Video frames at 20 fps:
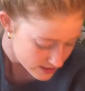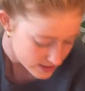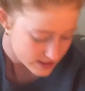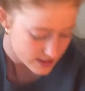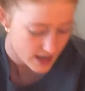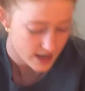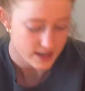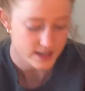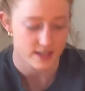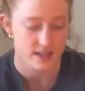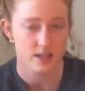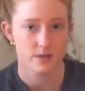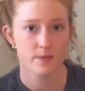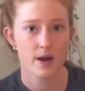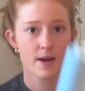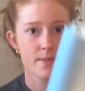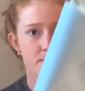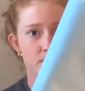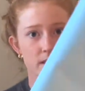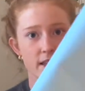Next is
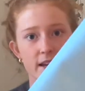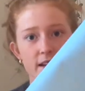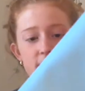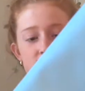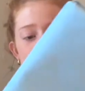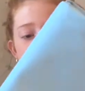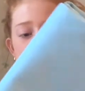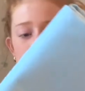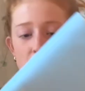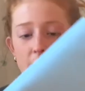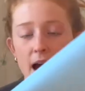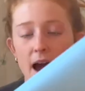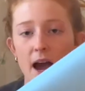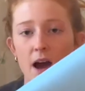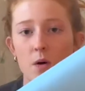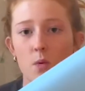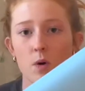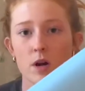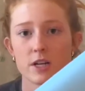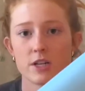my planting
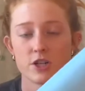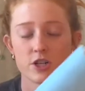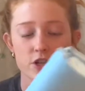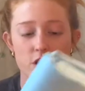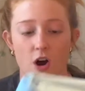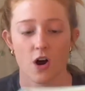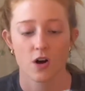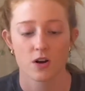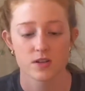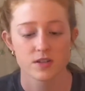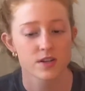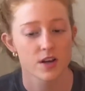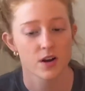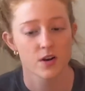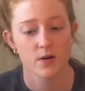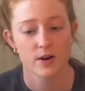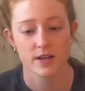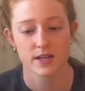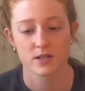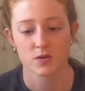mat, which
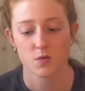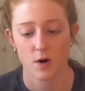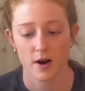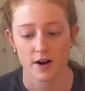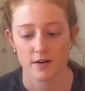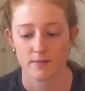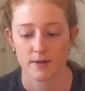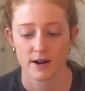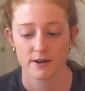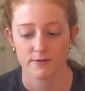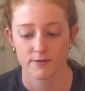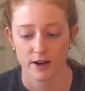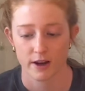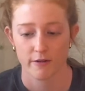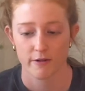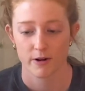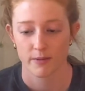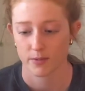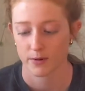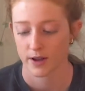also is one of my
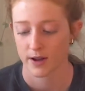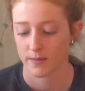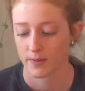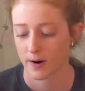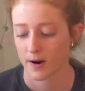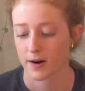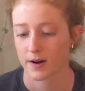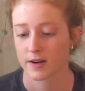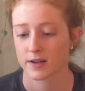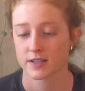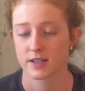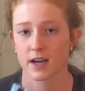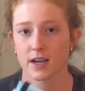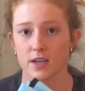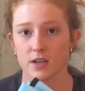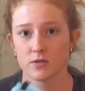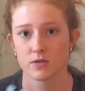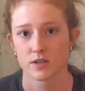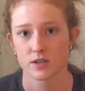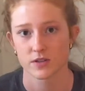favorite plant products. I
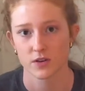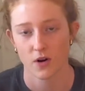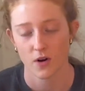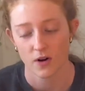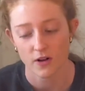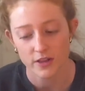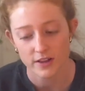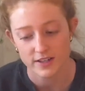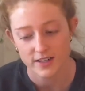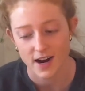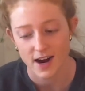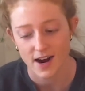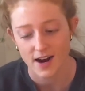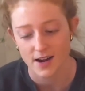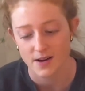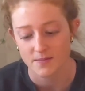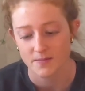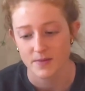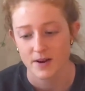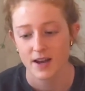use this all the
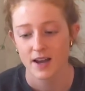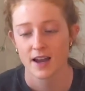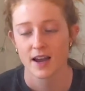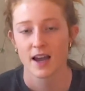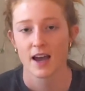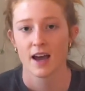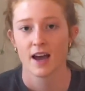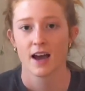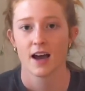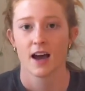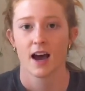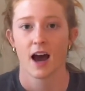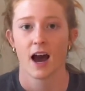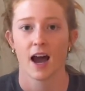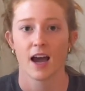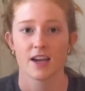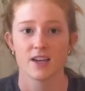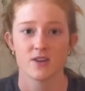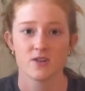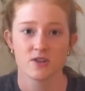time.
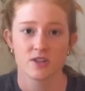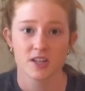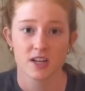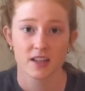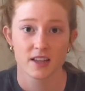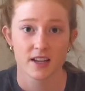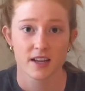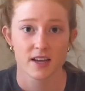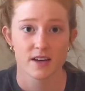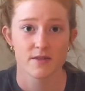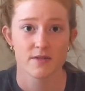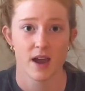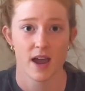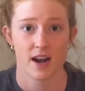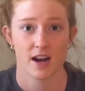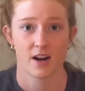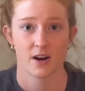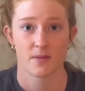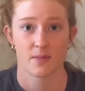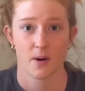I used to live
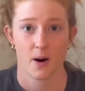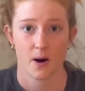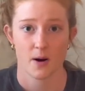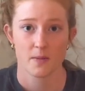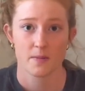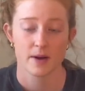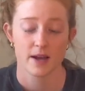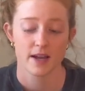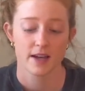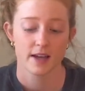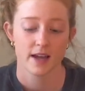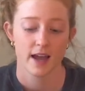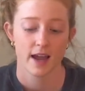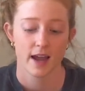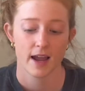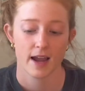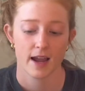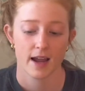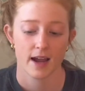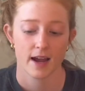in an apartment,
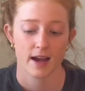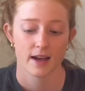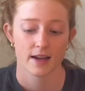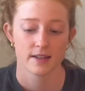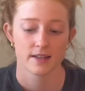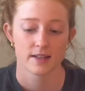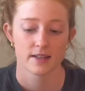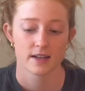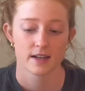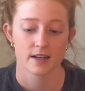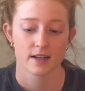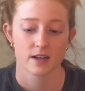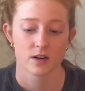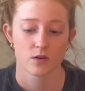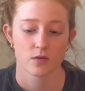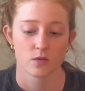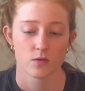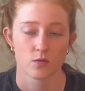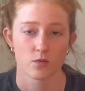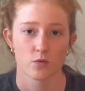and
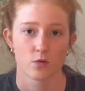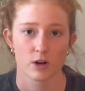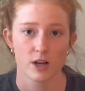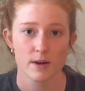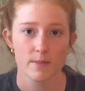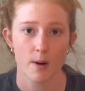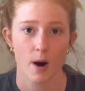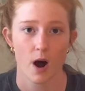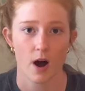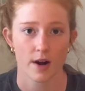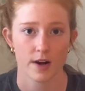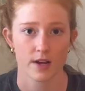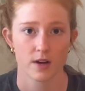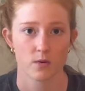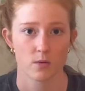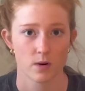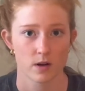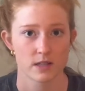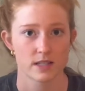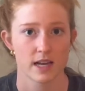repotting
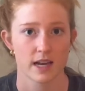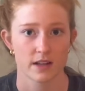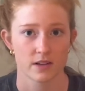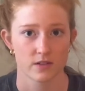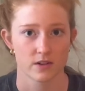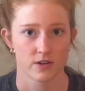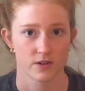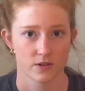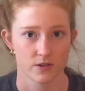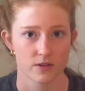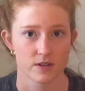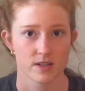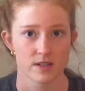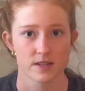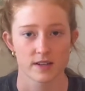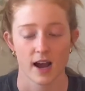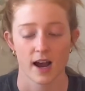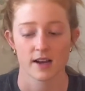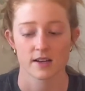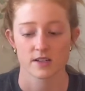was a literal
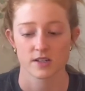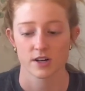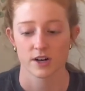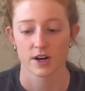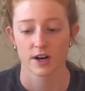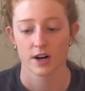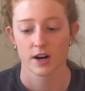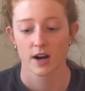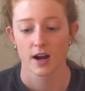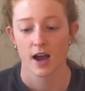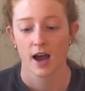disaster.